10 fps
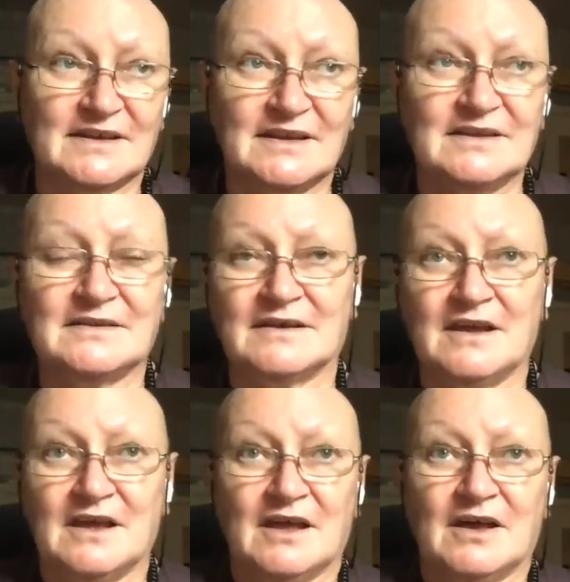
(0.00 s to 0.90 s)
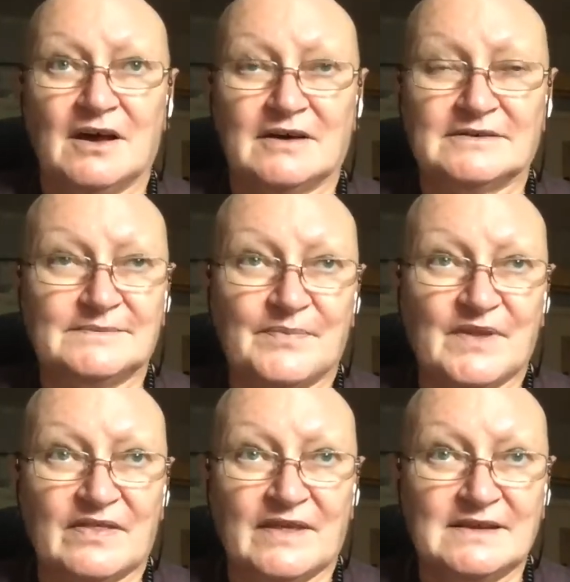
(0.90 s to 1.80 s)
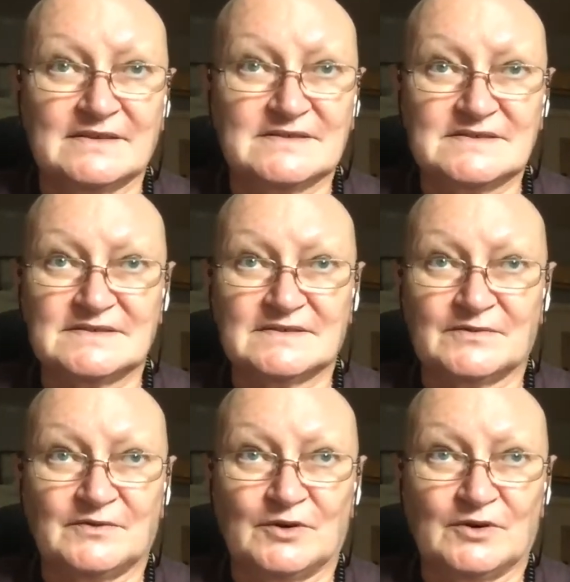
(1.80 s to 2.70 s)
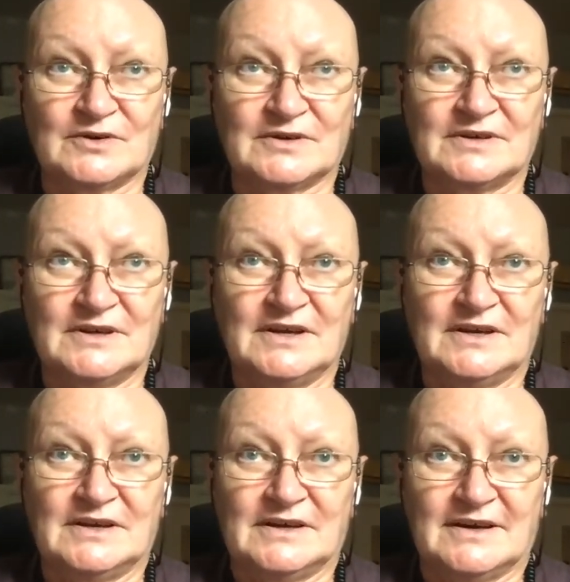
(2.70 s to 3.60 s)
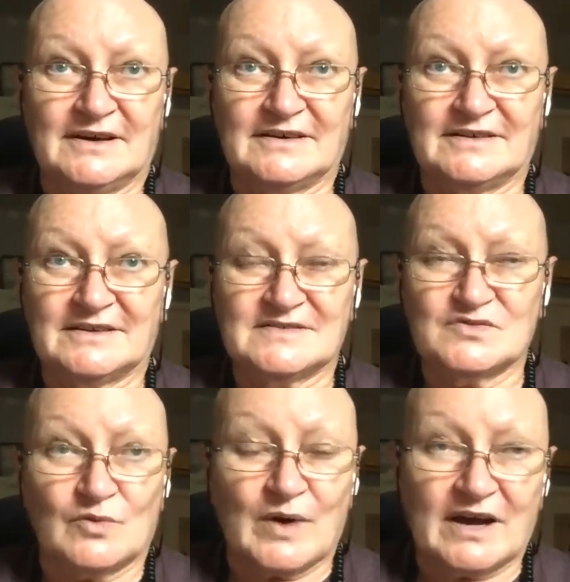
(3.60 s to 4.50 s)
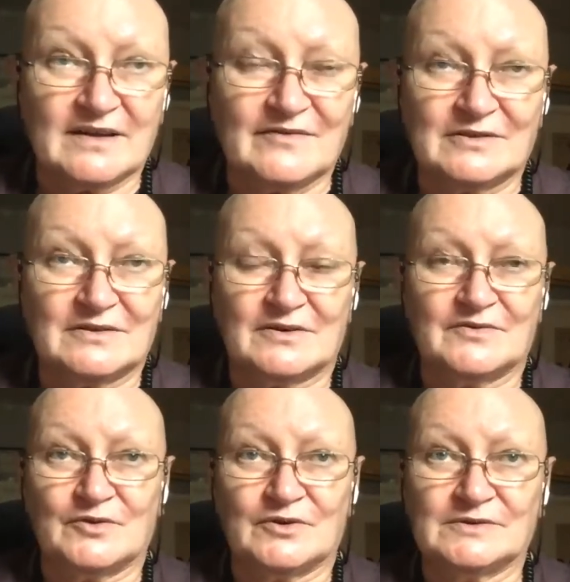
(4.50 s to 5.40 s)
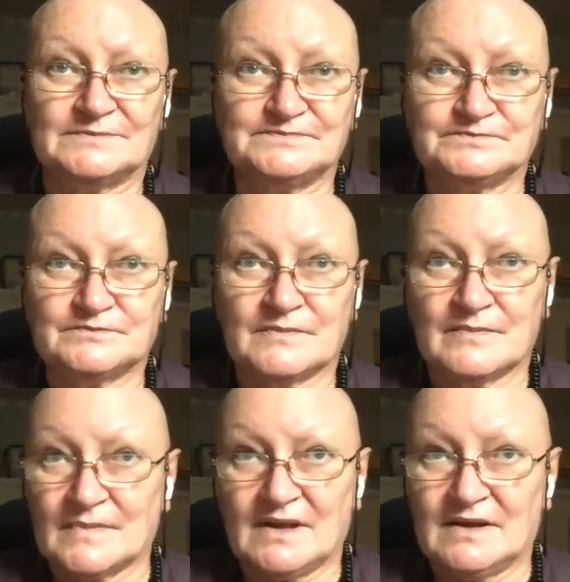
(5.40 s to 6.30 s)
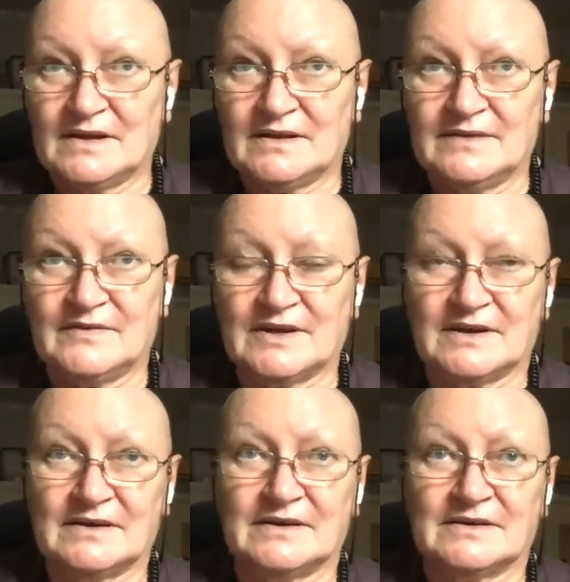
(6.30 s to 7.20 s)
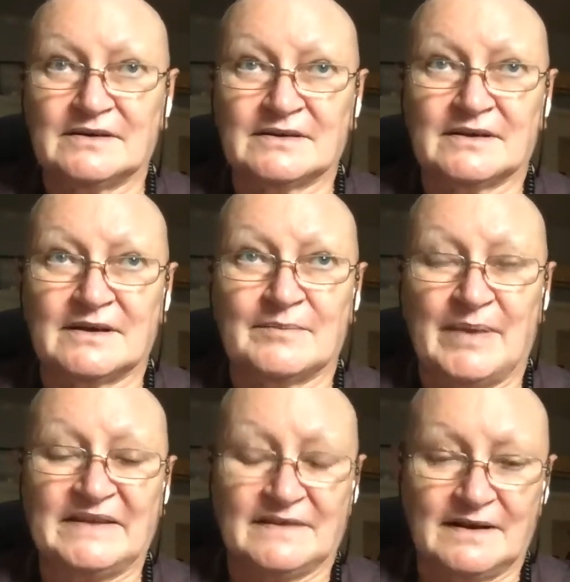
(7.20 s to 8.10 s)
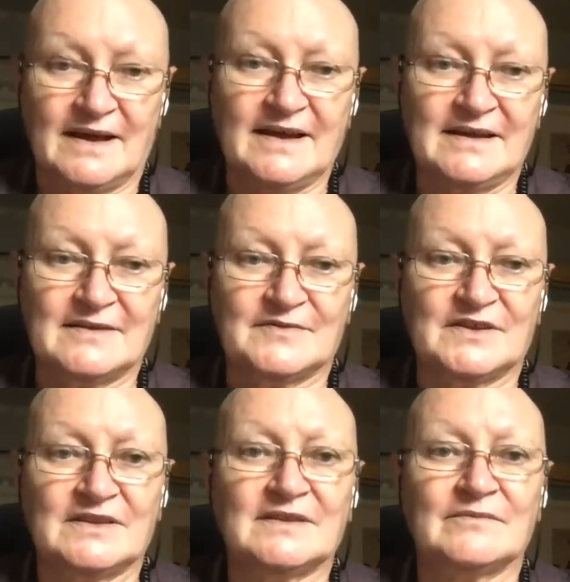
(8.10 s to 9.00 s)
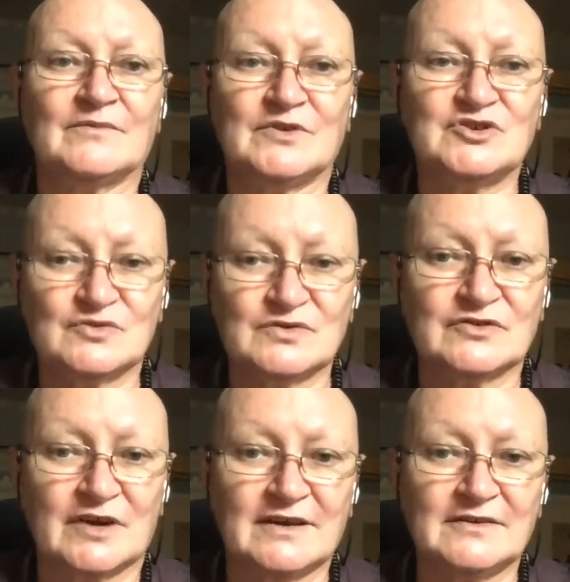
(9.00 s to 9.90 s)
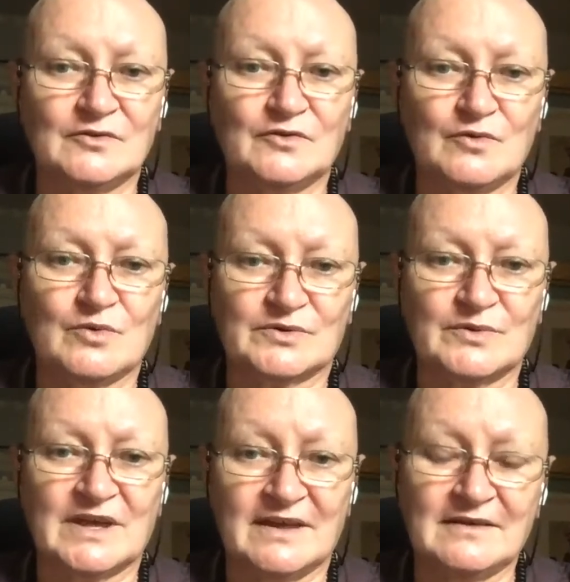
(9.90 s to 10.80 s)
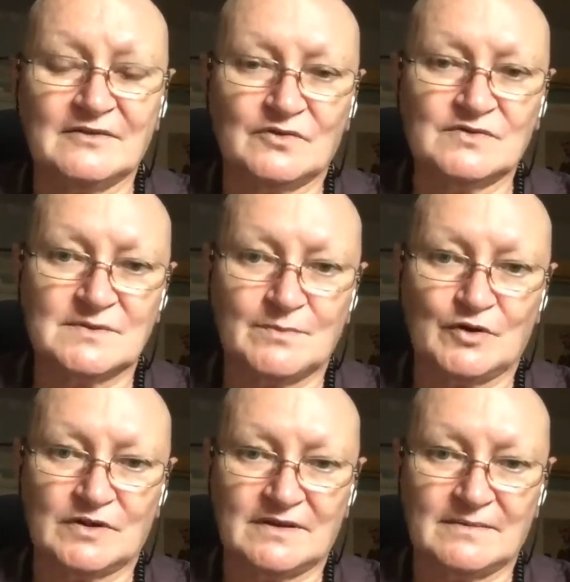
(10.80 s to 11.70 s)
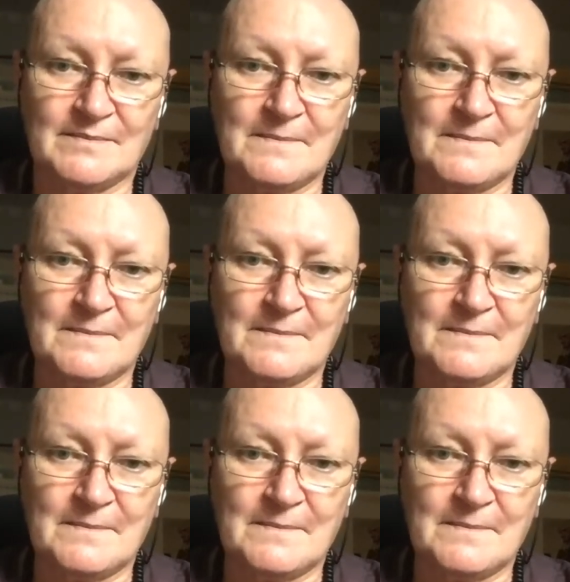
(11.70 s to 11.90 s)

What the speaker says: they need things for their survival or for living a better life, then we should try to do what we can to support them.